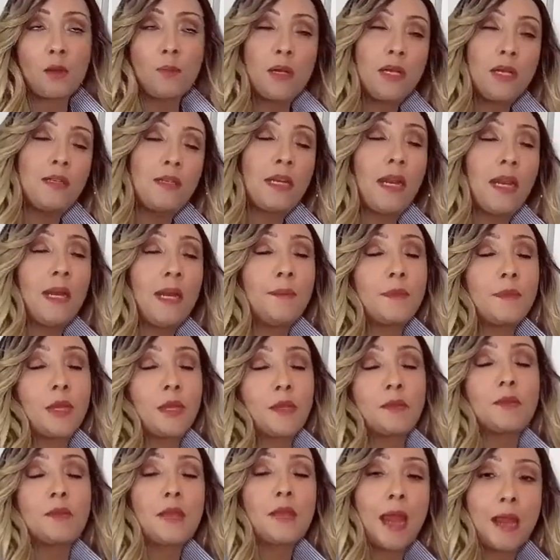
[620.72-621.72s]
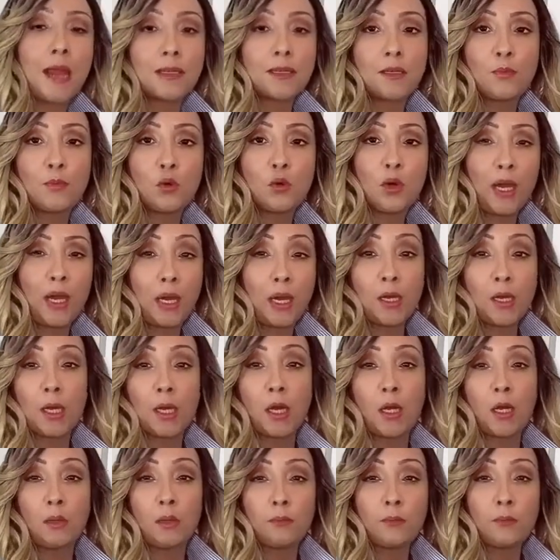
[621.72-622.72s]
could be deemed as taxable
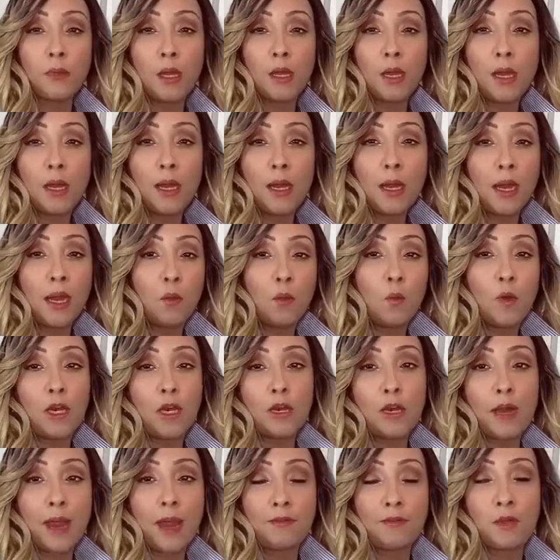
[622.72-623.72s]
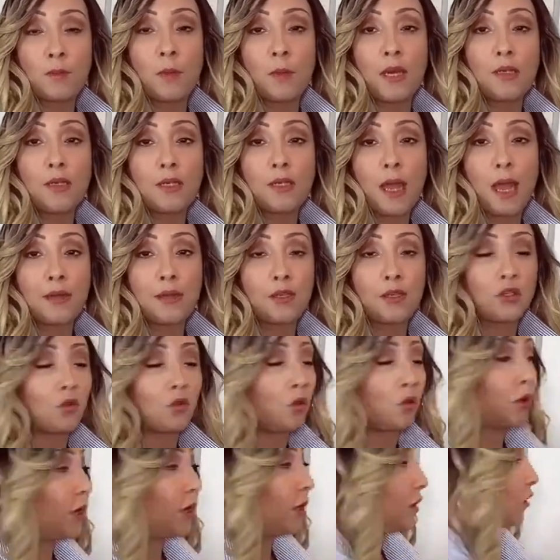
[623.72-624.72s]
income and we could have to pay taxes
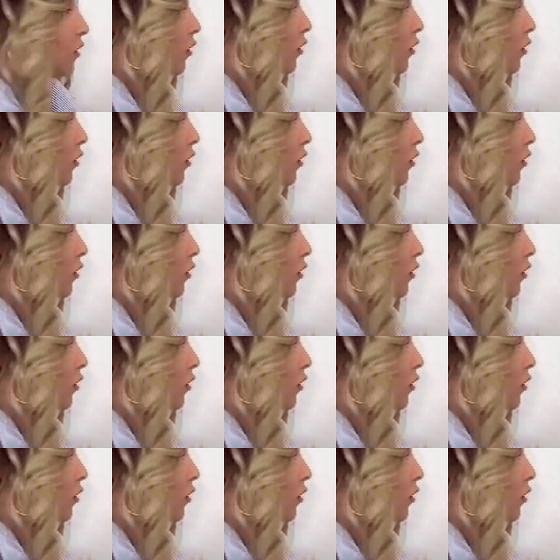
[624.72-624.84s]
on it.